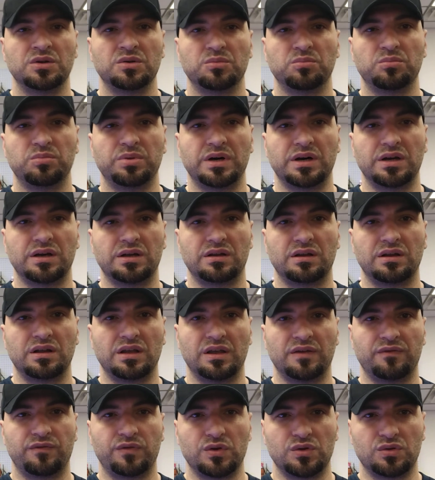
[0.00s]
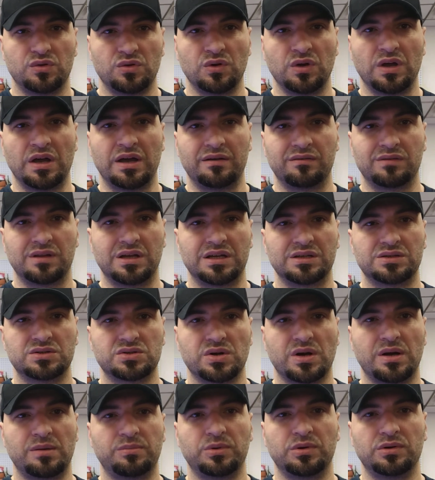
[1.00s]
But if you do have that
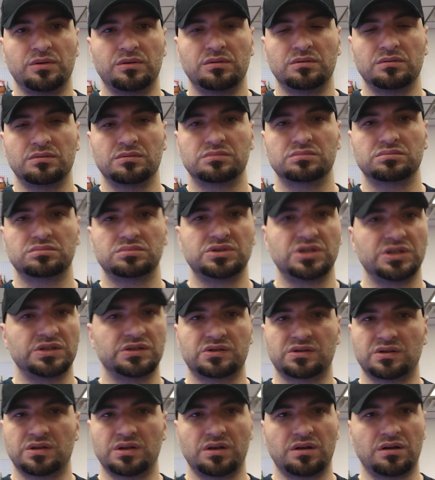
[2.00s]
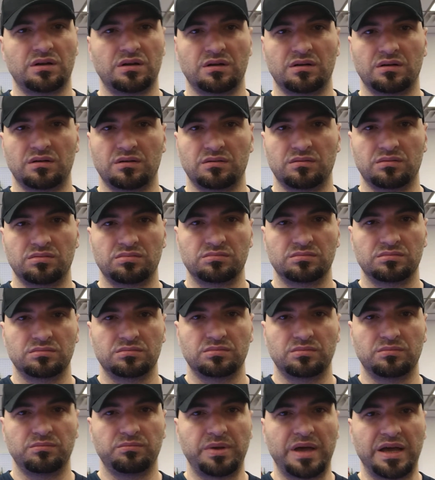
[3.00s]
trouble, just
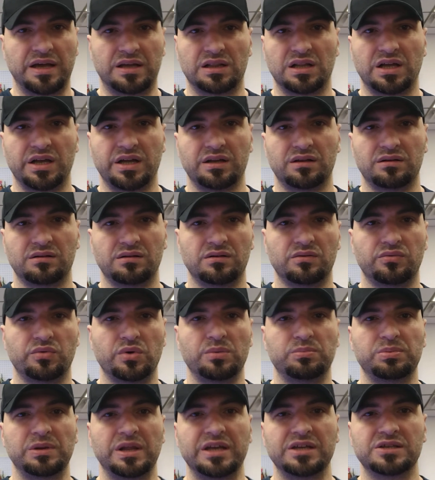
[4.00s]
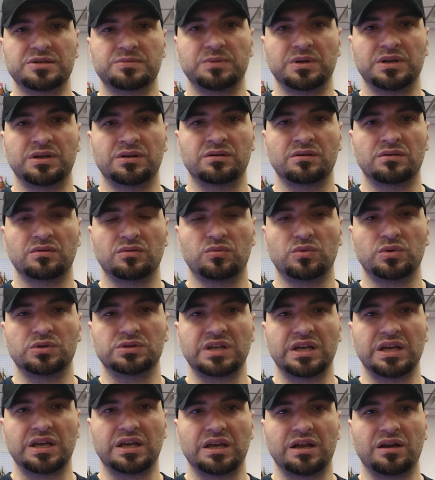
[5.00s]
backlight replacement will
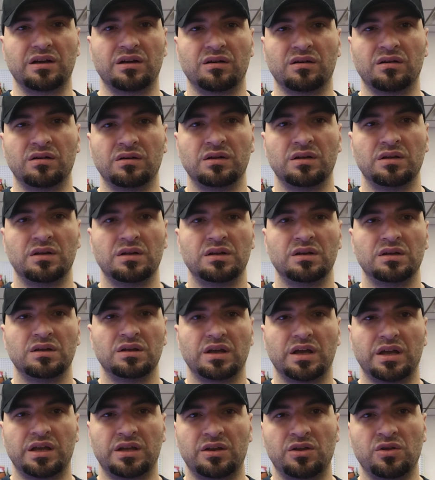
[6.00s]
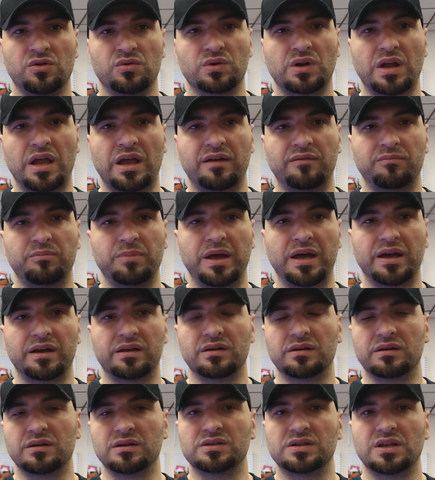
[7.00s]
take care, and you would have back
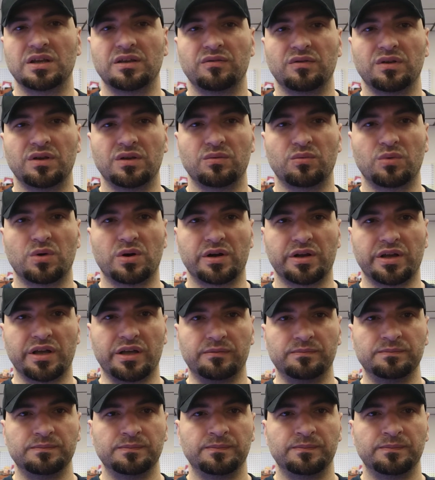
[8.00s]
a TV working.